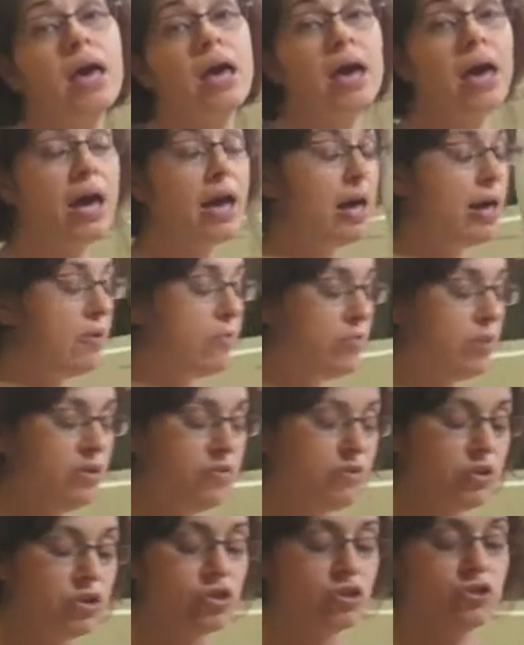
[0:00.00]
at
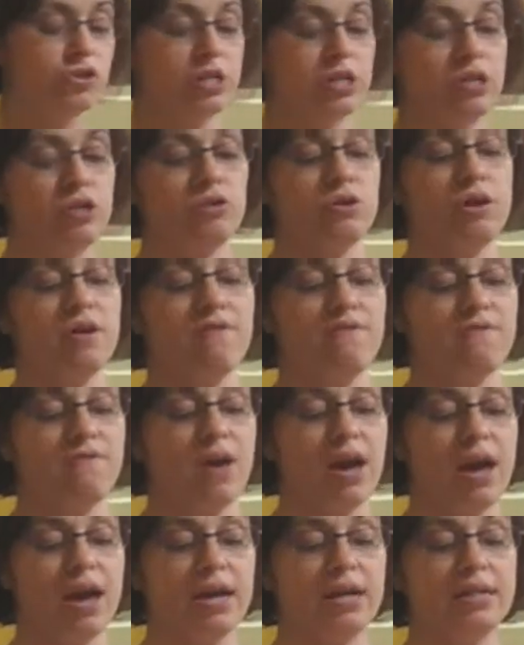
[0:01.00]
Weaver Street you can
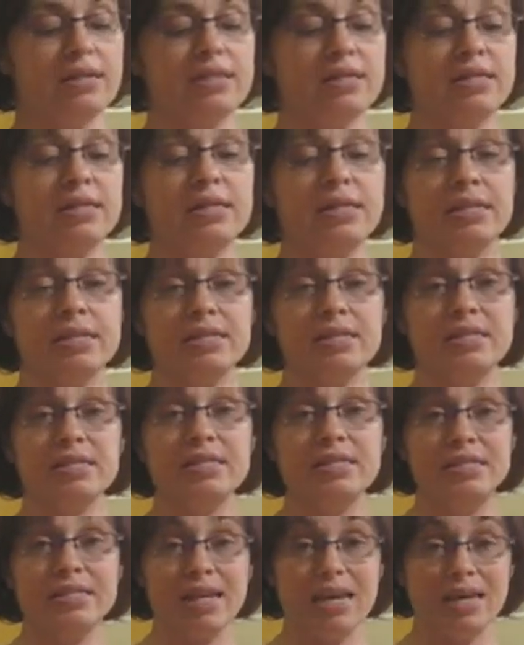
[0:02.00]
find these
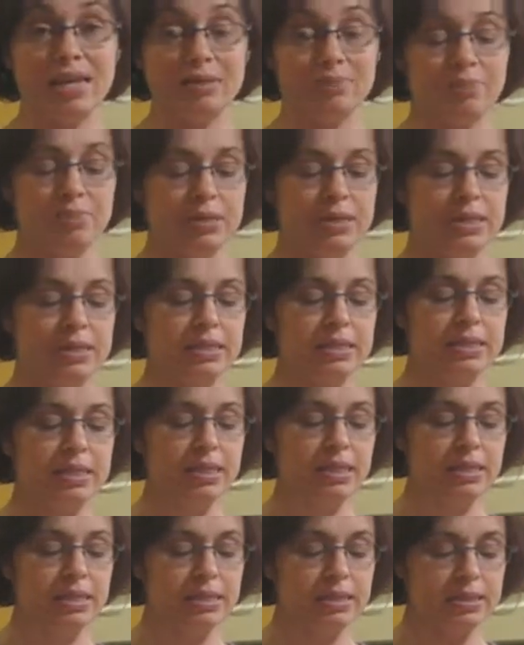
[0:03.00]
date
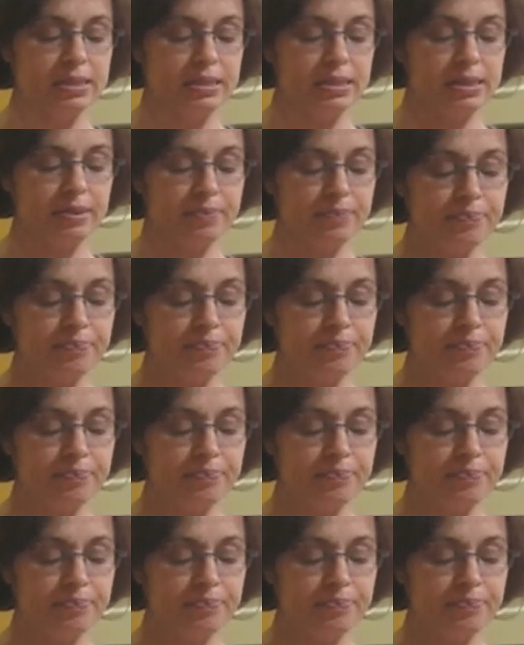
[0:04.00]
pieces.